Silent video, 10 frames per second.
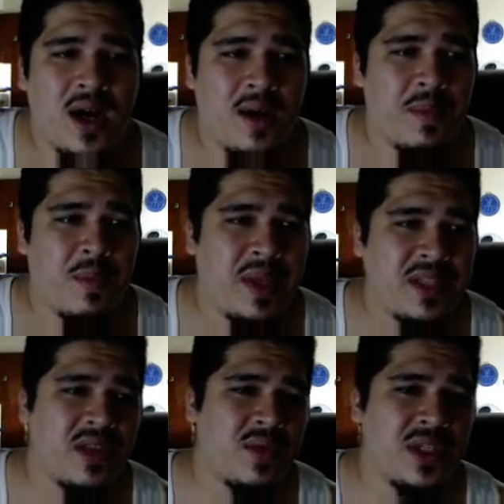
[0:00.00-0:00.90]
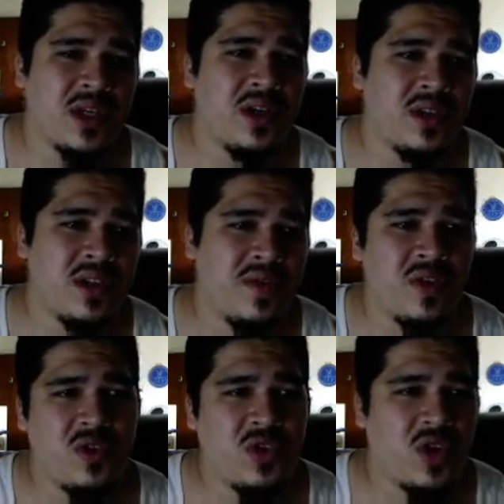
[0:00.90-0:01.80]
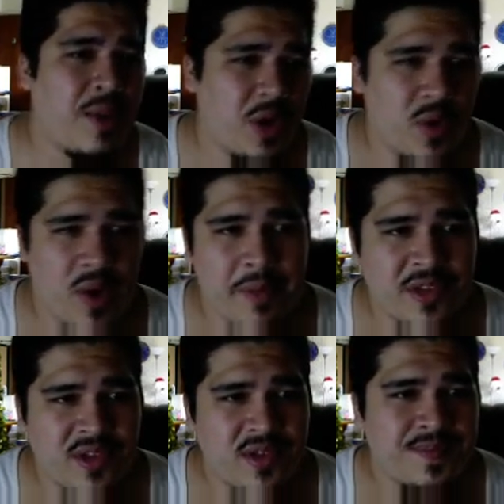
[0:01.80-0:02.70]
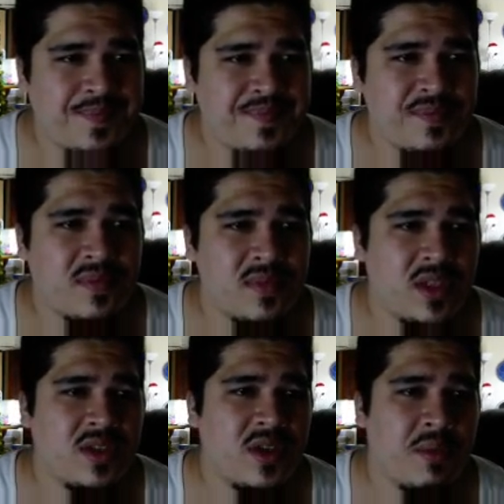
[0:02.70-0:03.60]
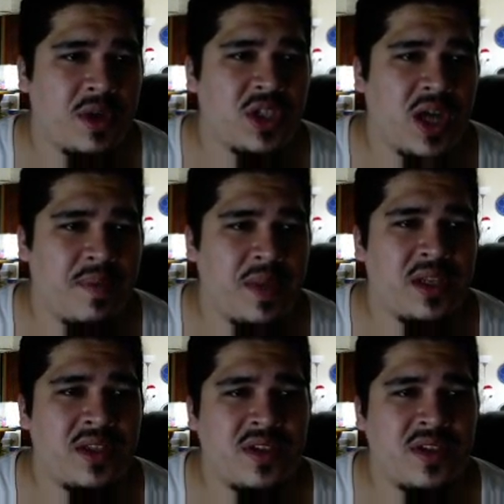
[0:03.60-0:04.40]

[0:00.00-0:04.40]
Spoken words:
Basically what you're going to do is if you drop your weapons, so I'm going to drop these